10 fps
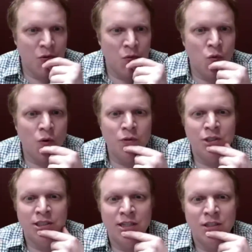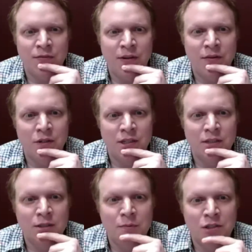What would you say is your favorite
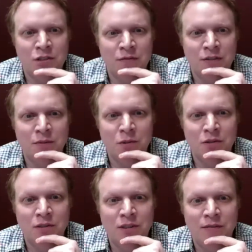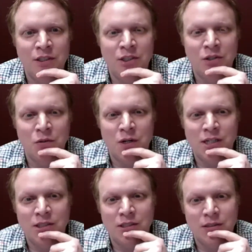guilty pleasure film or TV show to
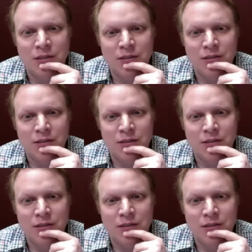watch?